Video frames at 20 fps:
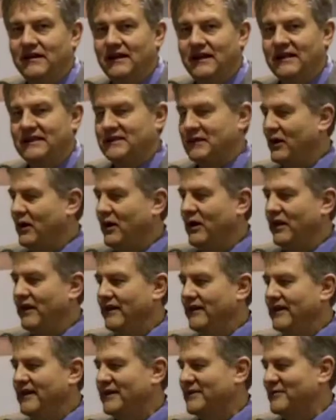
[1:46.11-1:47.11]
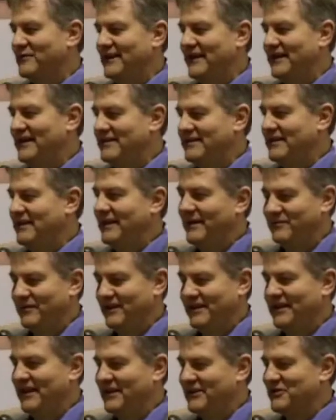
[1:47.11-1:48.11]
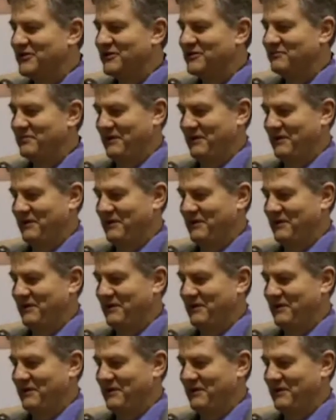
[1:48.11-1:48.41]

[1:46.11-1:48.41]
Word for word: it's all the crazy applications